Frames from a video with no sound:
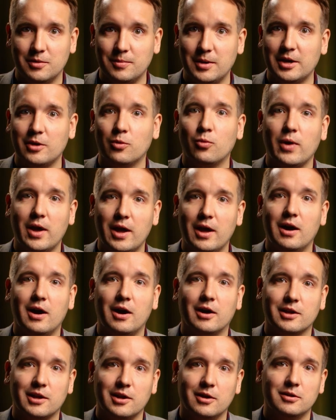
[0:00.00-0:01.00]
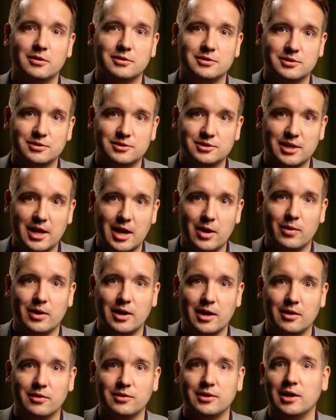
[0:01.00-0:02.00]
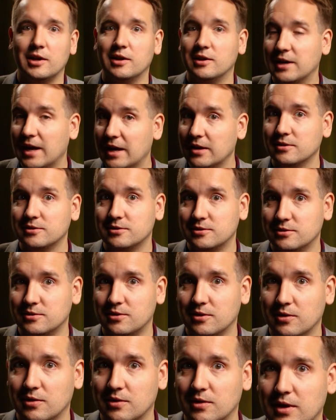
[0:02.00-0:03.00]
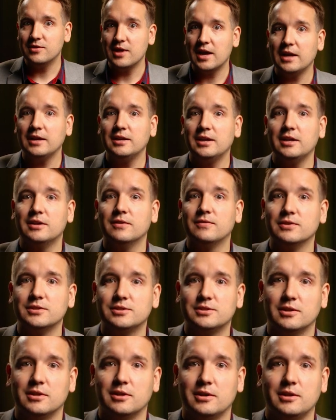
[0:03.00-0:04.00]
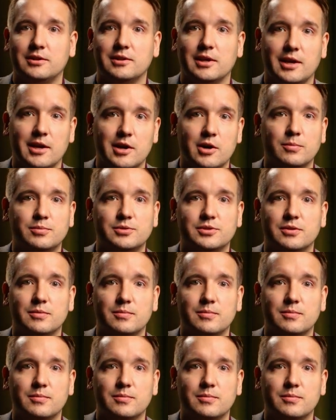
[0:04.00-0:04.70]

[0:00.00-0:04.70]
No matter where archaeologists carry out their analysis, though, they need a facility that helps